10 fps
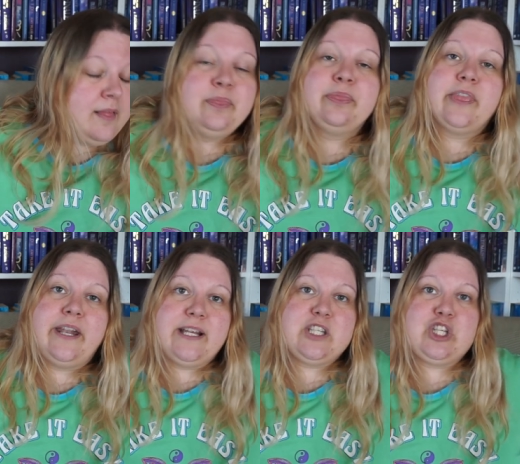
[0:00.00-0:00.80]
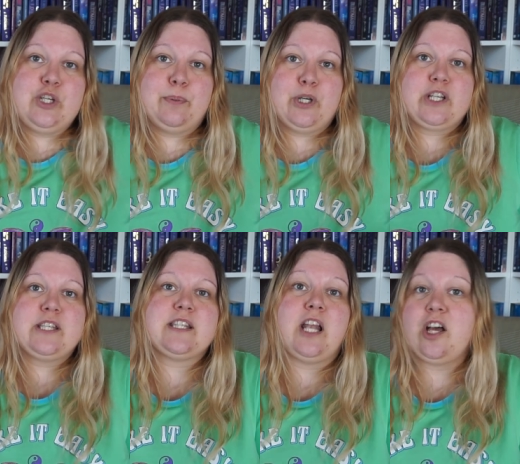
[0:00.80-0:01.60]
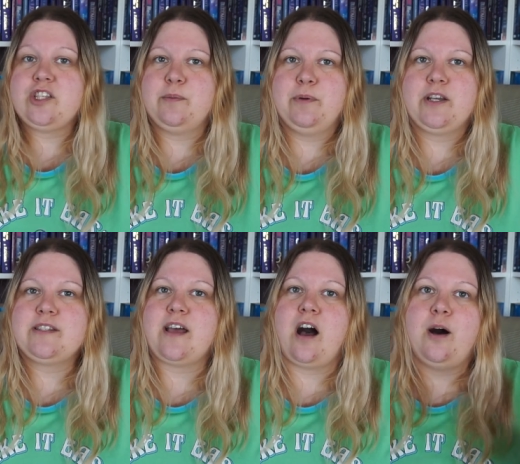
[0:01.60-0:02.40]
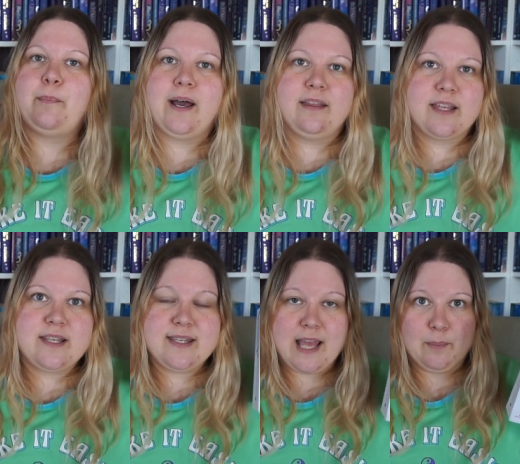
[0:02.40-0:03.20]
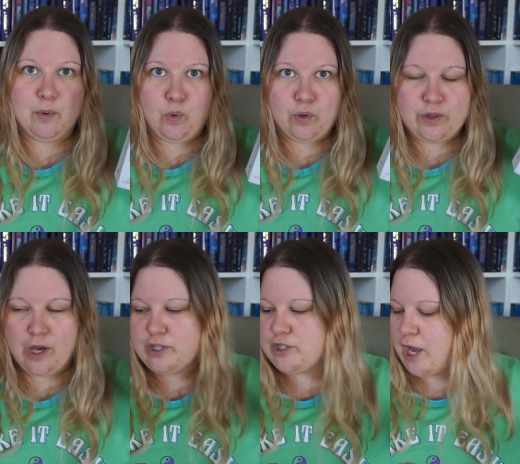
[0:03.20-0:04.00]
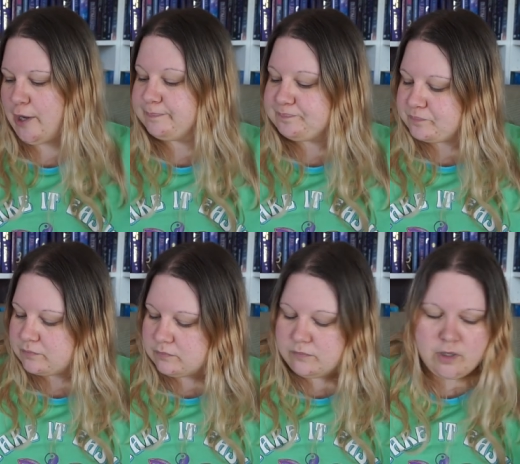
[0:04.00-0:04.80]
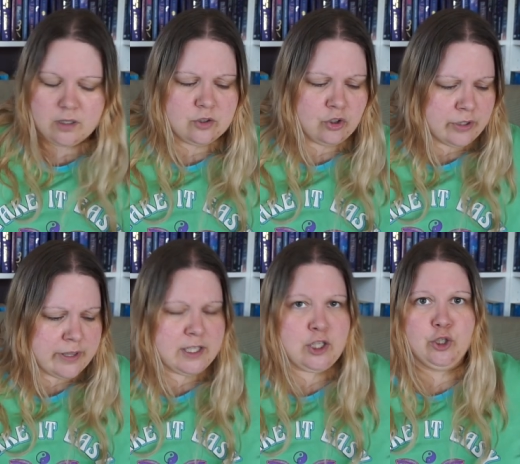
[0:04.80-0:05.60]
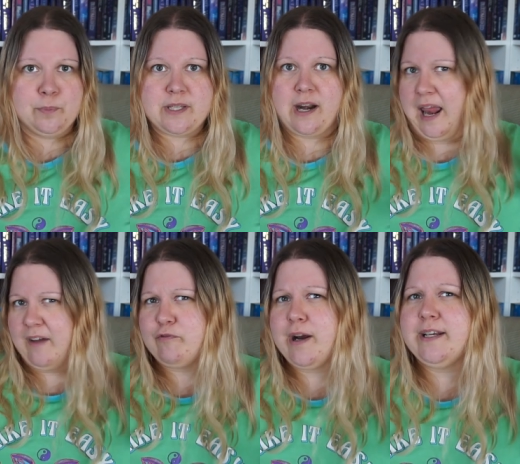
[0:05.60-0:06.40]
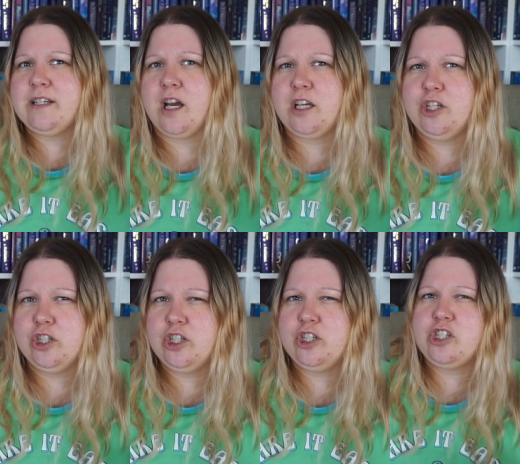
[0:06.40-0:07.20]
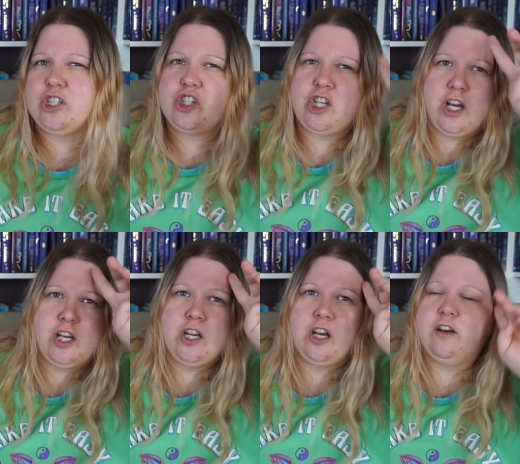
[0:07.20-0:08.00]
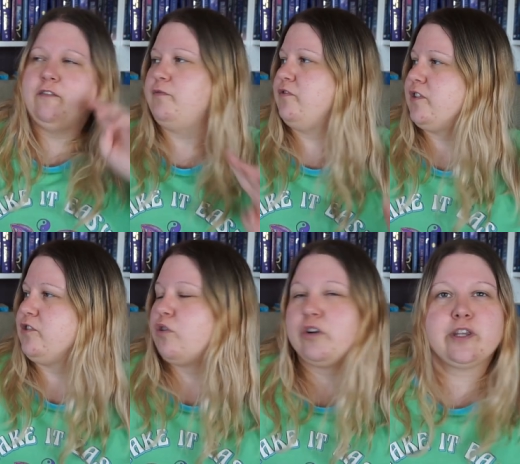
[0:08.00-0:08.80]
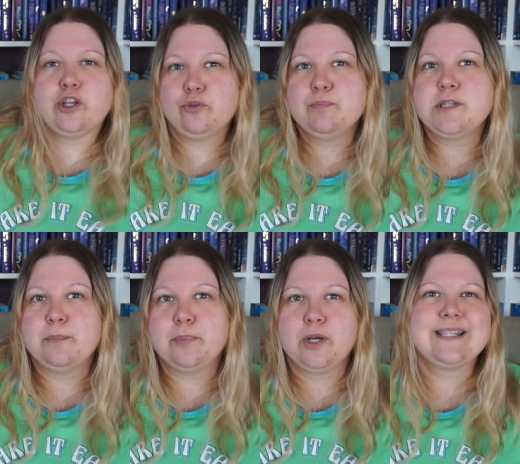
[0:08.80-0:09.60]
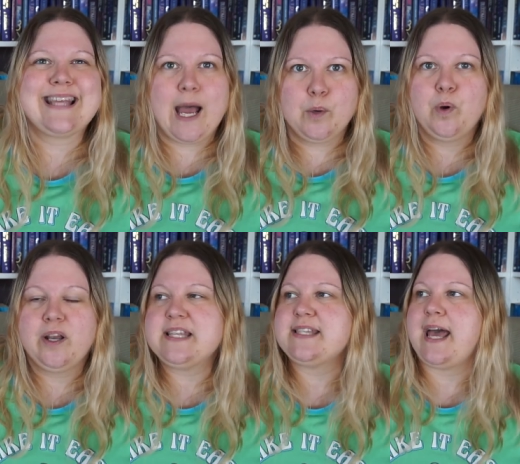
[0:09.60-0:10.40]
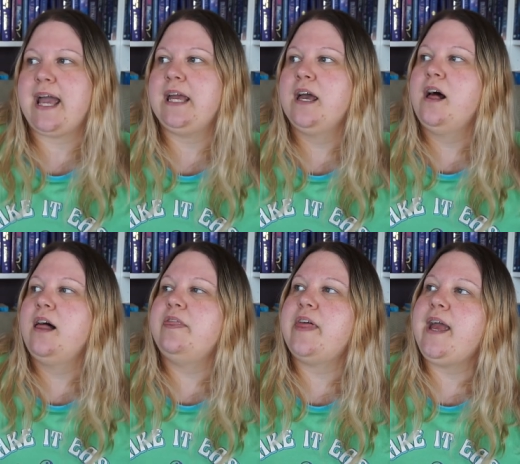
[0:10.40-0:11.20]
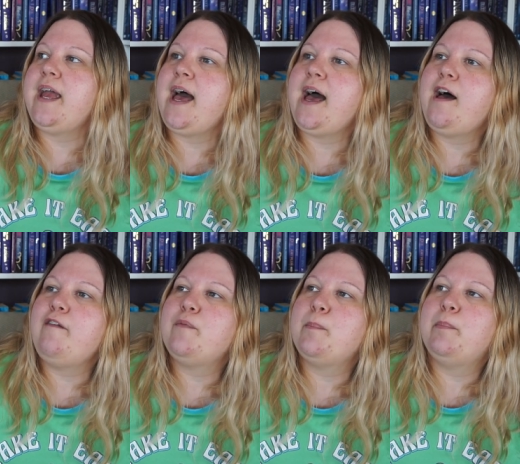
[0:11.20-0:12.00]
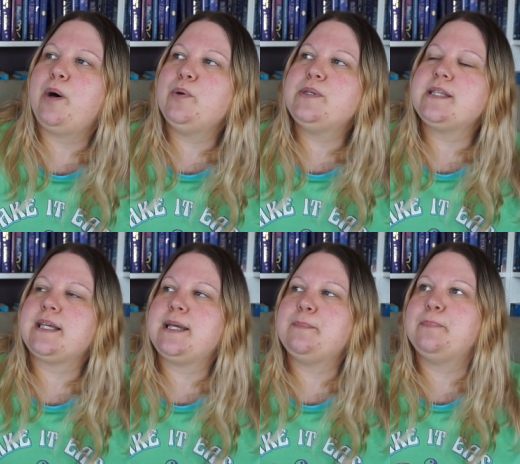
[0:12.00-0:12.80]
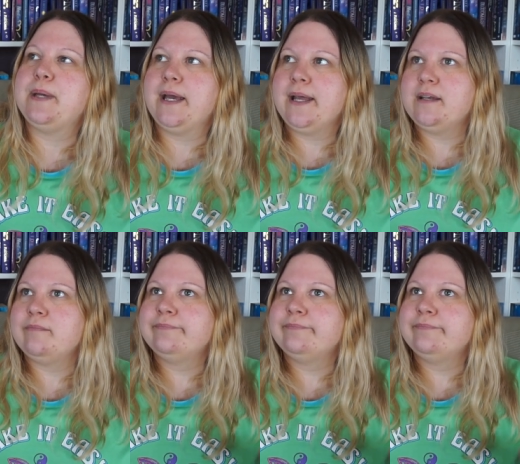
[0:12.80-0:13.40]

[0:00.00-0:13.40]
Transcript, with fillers: The next two books, the last two books, are by the same author. So, Dorothy Koomson. I've read a good chunk of Dorothy Koomson books, I want to say. They have mostly been,